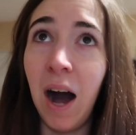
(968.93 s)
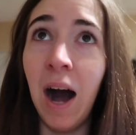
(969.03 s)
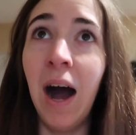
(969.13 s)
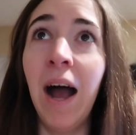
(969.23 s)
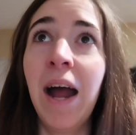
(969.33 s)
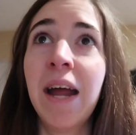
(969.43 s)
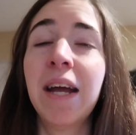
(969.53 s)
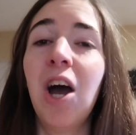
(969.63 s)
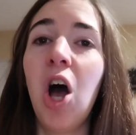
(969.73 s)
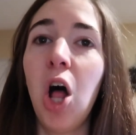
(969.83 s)

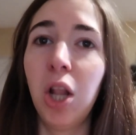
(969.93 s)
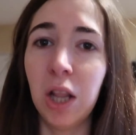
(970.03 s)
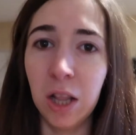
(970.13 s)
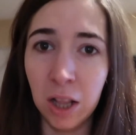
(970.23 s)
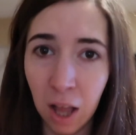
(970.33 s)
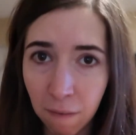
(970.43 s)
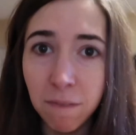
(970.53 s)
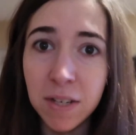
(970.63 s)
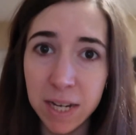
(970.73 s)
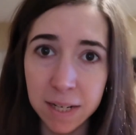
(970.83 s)
I
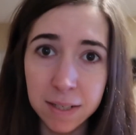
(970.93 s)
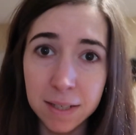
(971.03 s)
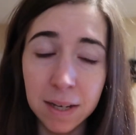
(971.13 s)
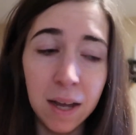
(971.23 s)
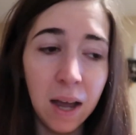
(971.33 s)
loved it.